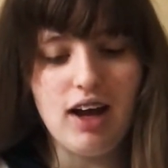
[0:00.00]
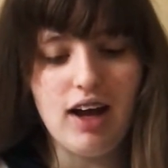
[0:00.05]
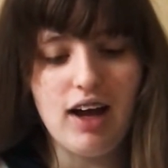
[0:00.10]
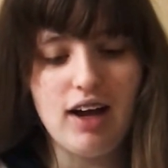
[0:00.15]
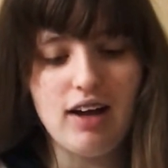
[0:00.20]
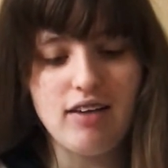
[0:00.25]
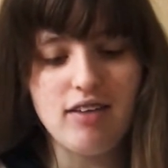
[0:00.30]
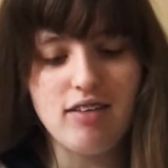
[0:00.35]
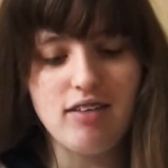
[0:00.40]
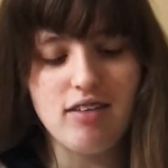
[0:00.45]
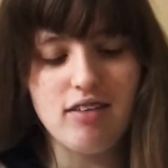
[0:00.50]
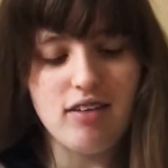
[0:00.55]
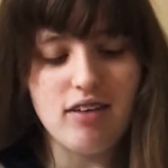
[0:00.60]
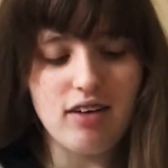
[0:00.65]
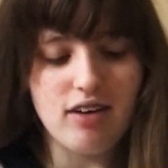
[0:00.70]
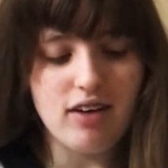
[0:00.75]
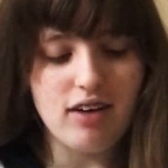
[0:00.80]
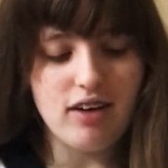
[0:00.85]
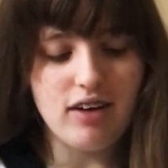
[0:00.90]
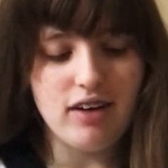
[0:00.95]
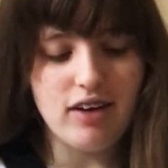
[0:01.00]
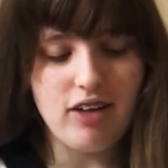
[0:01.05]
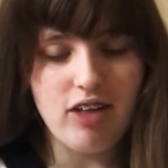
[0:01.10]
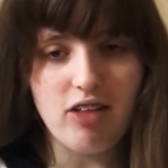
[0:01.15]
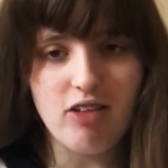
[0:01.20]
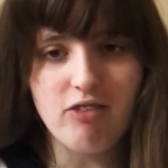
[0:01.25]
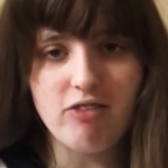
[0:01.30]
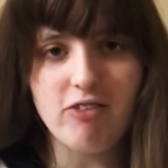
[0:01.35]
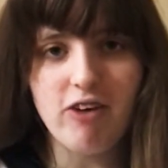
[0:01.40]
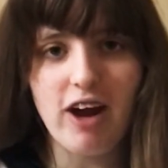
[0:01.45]
and I
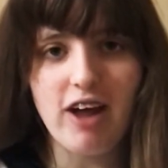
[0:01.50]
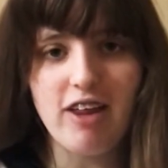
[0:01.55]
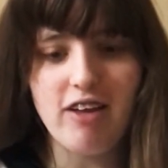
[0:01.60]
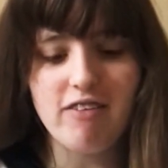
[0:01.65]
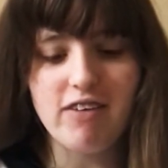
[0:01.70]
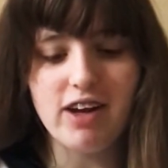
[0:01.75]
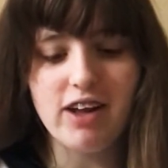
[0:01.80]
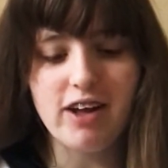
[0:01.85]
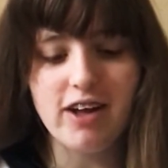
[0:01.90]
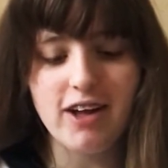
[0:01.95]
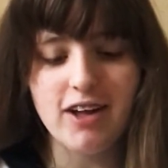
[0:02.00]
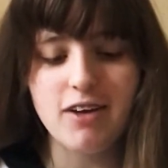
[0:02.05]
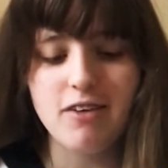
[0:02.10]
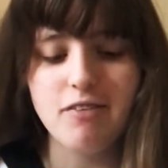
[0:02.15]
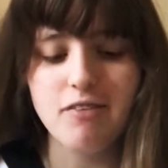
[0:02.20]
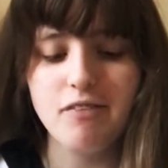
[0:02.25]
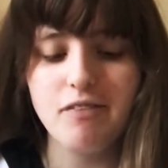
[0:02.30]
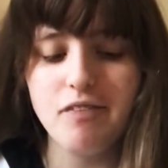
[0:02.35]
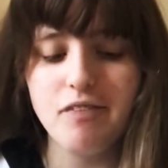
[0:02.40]
just rate it really good.